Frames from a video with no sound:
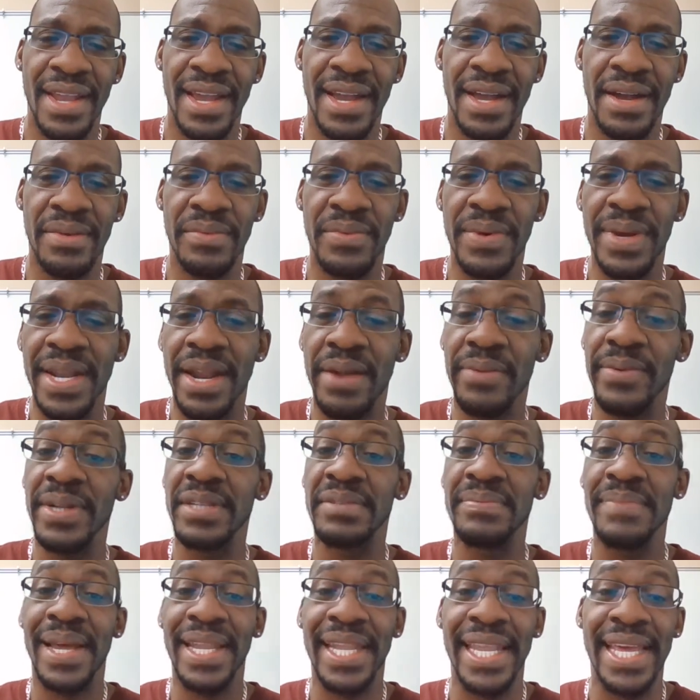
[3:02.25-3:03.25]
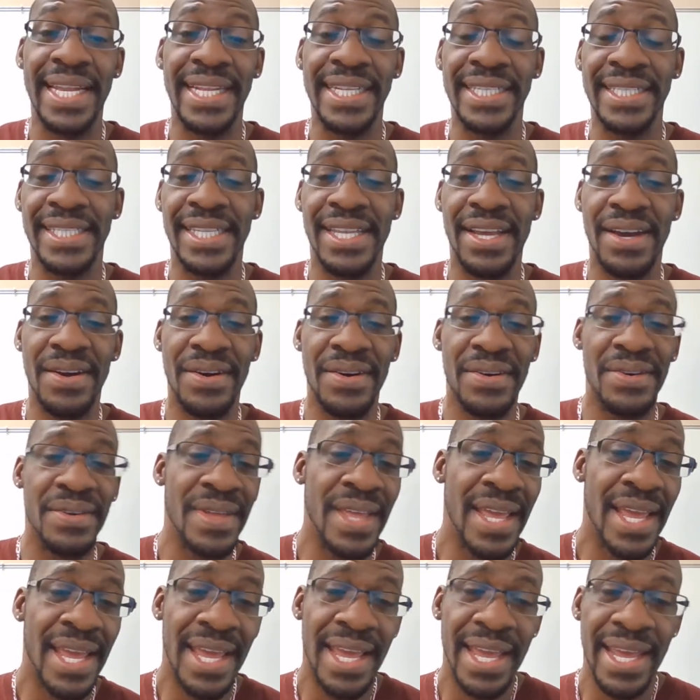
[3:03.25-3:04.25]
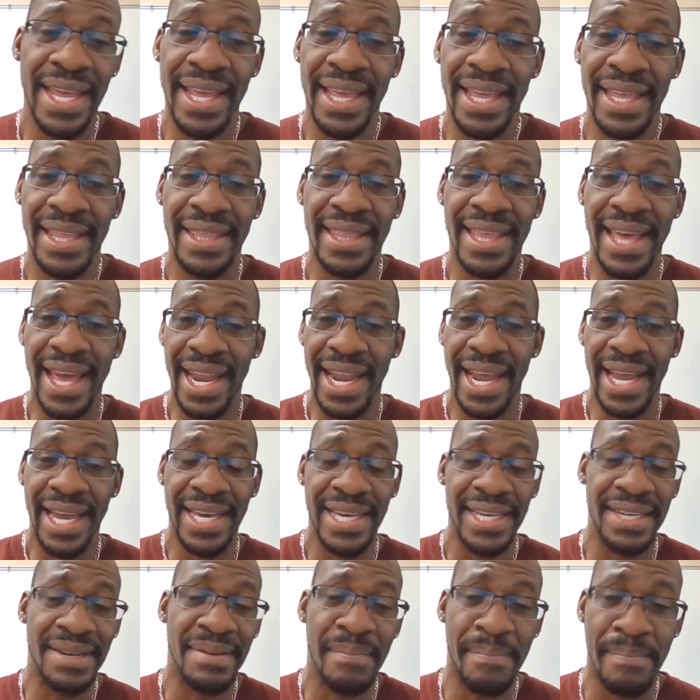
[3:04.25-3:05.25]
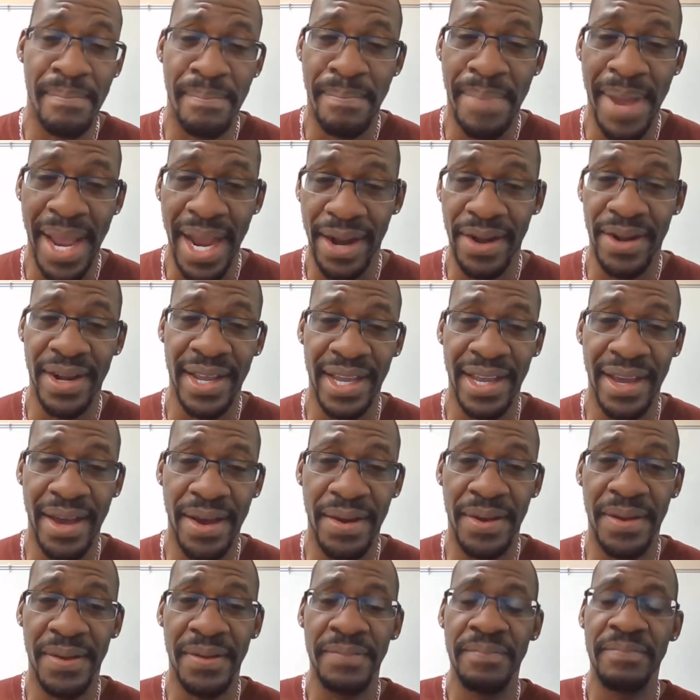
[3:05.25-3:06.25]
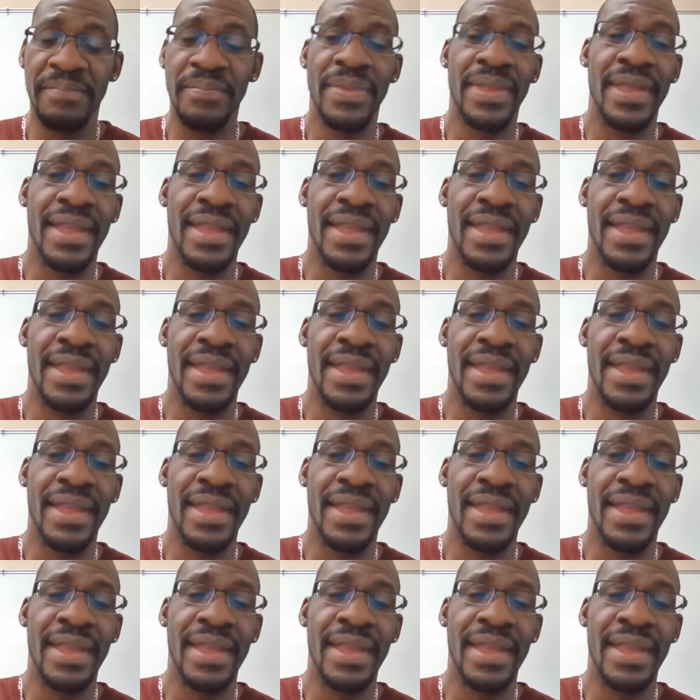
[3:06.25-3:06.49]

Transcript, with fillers: uh, when I reached my lady's dough, that I couldn't bear to go.